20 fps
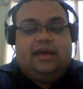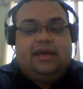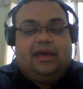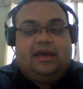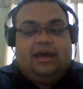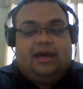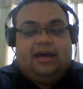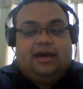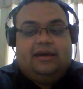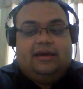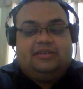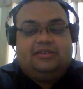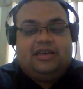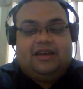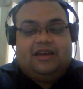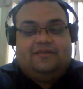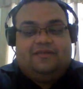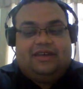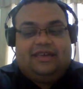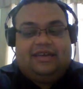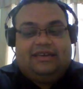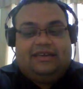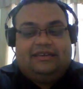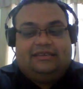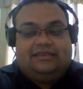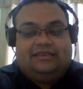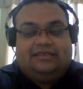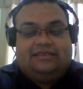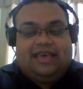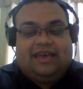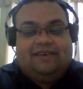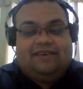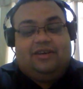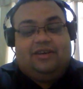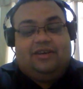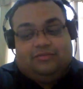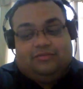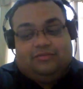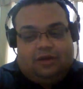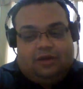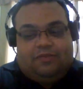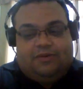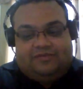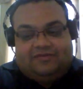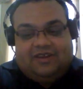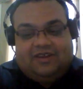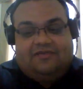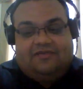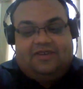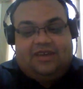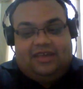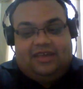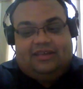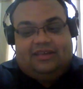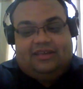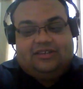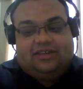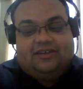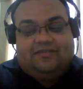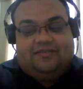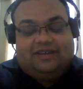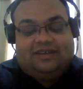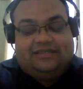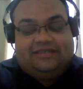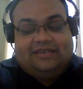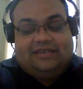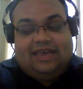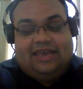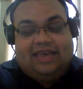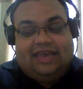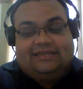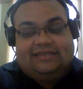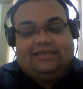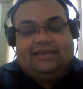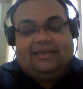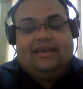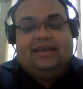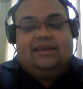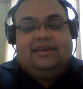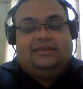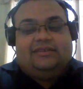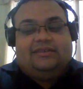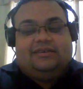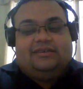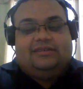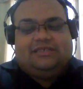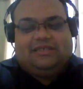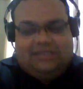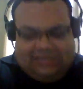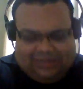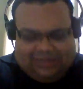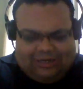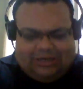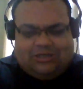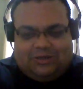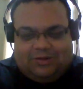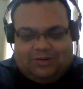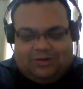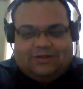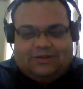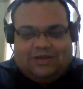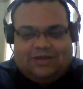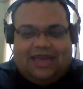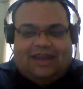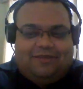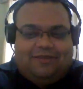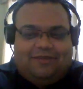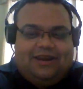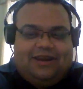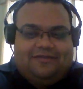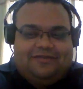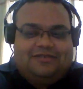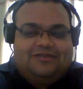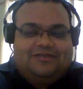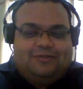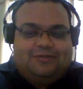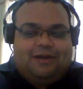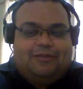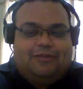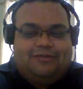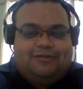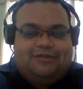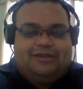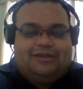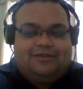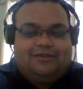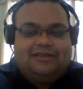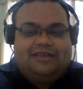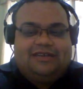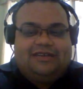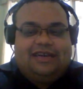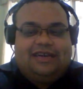Java EE 7 on top of Java C8. So it's good to get rid of those problems, you know.